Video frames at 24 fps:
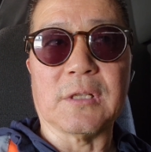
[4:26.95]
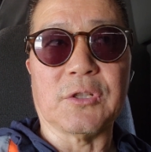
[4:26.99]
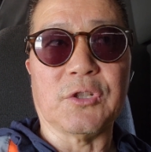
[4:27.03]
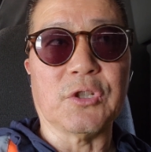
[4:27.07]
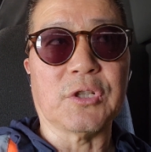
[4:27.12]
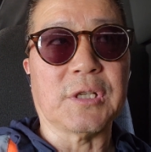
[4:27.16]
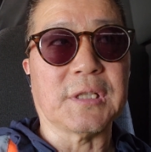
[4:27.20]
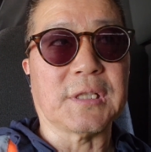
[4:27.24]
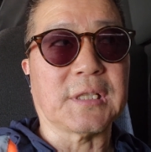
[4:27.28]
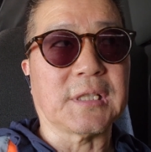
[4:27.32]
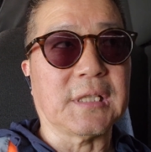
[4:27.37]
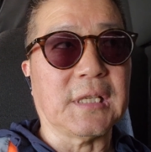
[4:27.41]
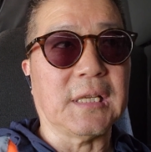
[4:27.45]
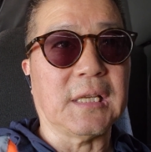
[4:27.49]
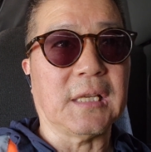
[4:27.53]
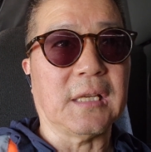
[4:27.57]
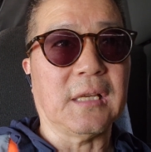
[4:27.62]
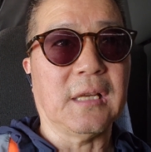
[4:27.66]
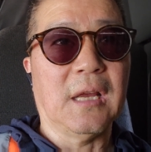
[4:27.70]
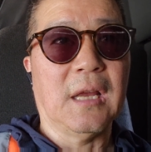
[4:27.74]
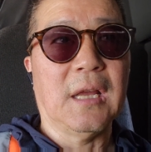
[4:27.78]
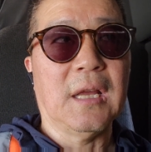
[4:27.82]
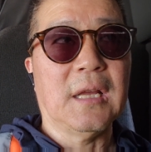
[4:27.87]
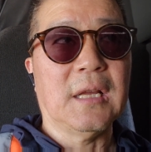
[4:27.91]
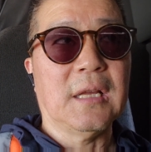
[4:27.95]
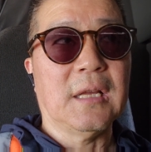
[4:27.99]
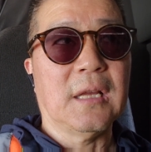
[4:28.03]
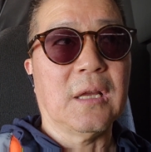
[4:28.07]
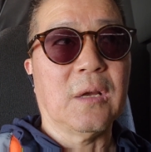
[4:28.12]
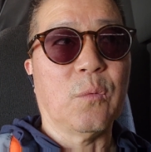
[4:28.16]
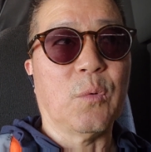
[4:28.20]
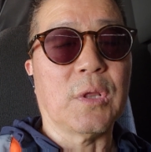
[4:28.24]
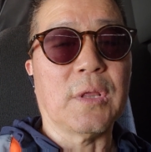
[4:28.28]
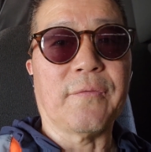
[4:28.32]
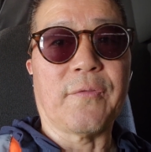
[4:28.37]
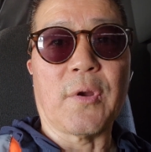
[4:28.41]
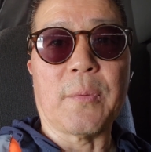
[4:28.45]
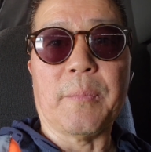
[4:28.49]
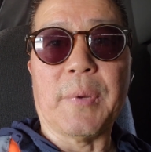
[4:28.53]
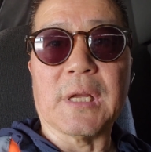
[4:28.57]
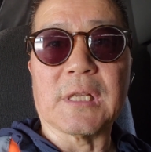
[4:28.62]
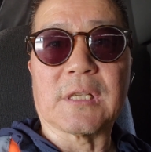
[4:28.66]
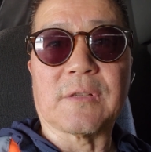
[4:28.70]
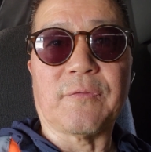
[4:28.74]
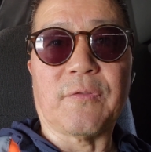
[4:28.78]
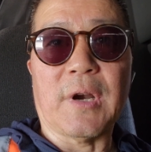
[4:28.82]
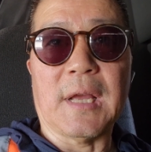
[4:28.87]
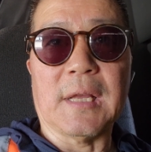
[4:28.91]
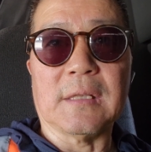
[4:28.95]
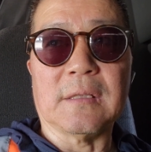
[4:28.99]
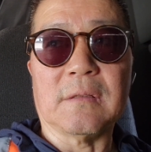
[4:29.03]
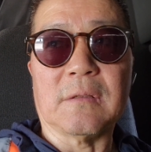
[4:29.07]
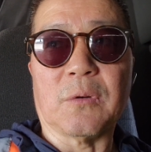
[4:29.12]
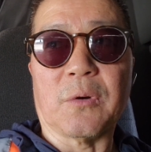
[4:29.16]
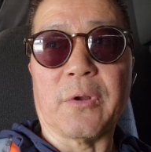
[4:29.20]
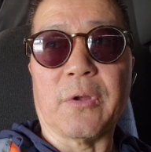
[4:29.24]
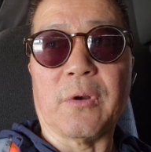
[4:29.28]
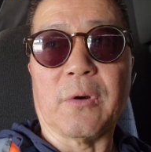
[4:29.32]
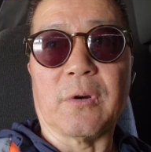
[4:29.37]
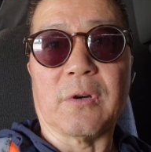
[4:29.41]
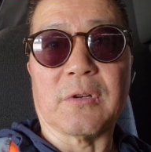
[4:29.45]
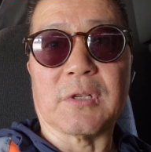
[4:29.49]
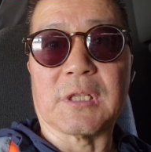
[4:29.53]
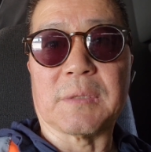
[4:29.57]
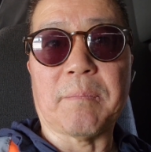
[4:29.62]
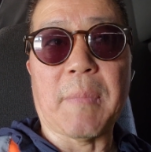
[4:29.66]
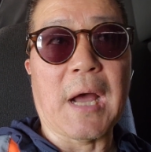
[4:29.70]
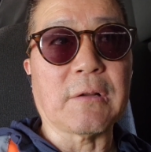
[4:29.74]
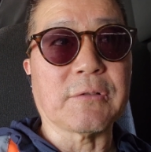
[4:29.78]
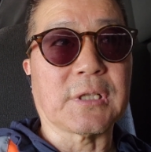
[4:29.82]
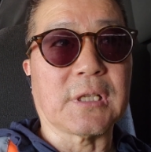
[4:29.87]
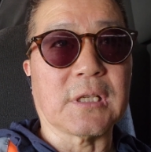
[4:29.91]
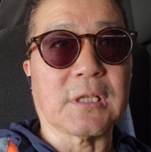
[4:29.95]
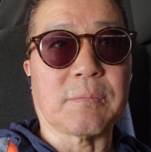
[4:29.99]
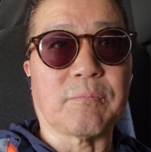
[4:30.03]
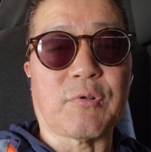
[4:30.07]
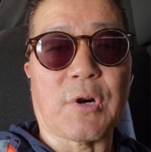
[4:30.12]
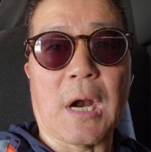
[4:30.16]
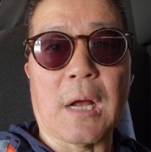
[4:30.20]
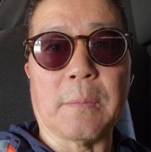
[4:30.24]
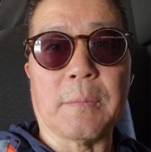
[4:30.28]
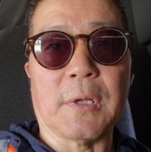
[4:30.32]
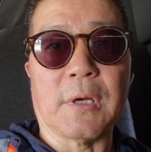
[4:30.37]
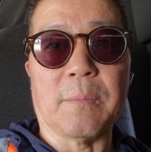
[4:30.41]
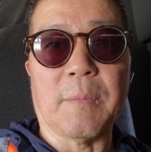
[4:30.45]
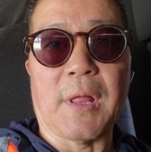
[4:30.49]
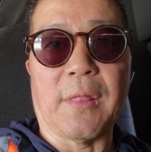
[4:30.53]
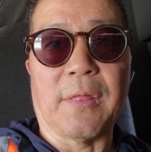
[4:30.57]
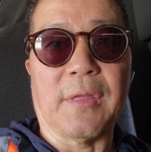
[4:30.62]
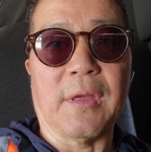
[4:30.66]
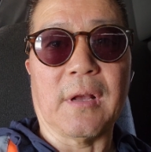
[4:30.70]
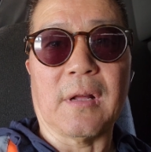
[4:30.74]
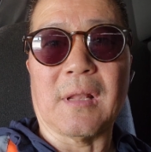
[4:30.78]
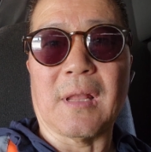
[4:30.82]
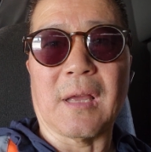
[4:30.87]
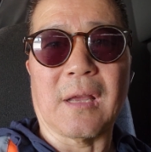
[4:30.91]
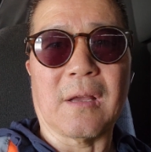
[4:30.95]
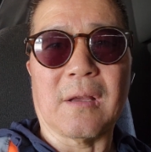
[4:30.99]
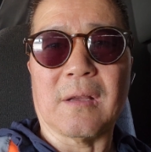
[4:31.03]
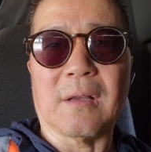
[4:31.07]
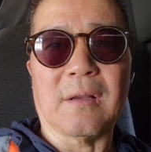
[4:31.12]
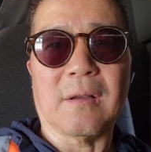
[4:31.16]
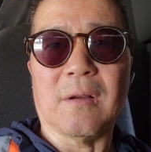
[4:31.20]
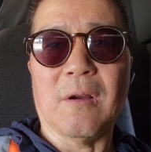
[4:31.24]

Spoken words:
You could see one of your best friend or your spouse's problem and think like,